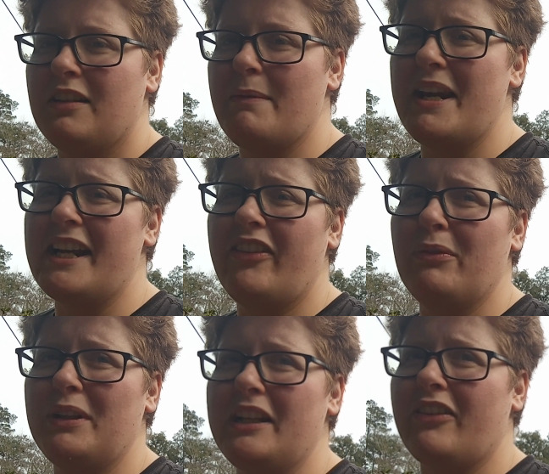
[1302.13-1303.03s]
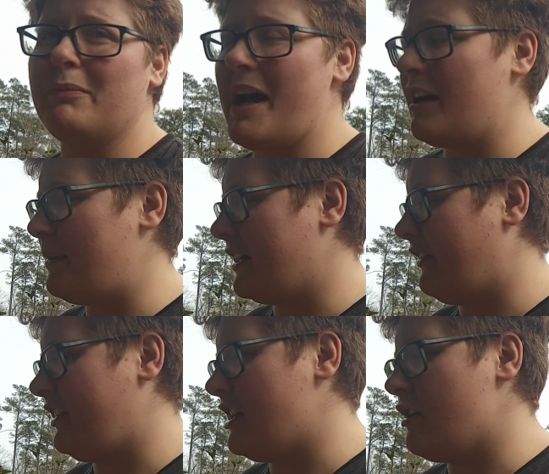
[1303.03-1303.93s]
I mean, I guess it really doesn't matter
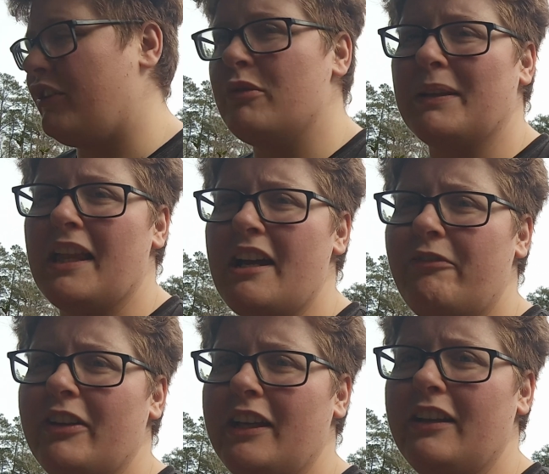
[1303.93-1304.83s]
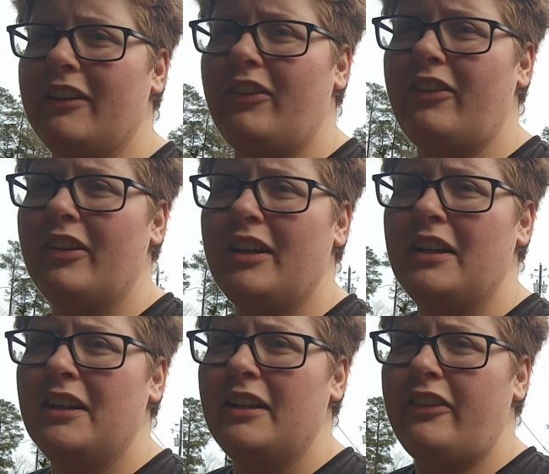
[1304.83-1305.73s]
because, you know, human life is
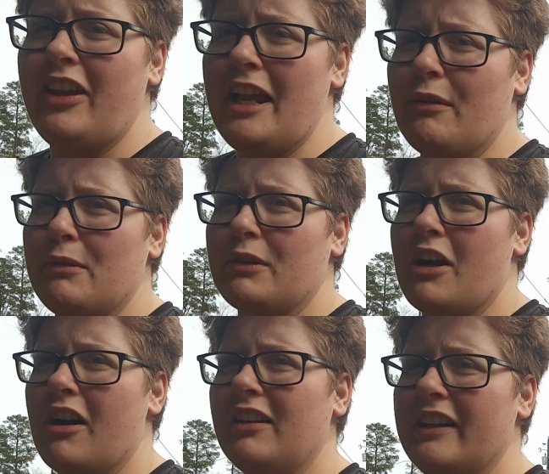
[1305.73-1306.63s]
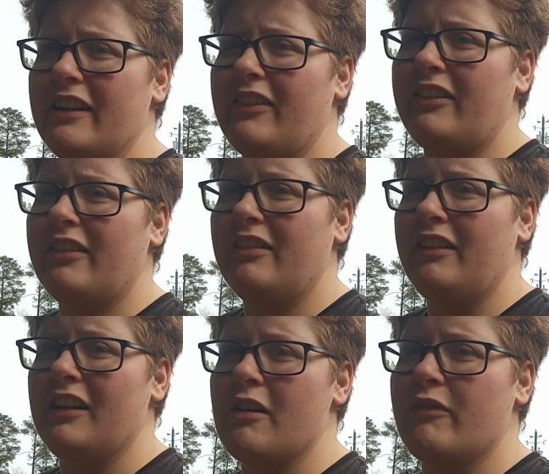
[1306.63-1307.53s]
sacred regardless,
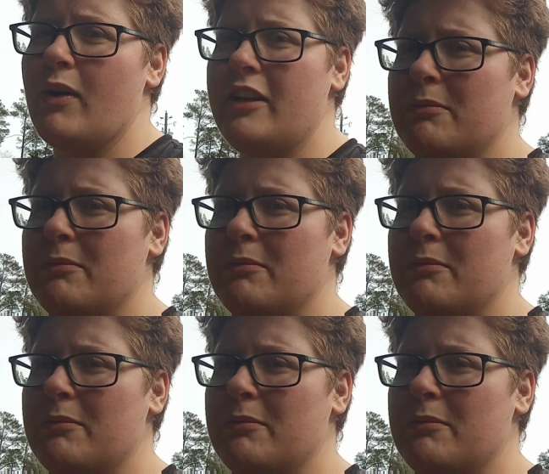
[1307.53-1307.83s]
you know, of what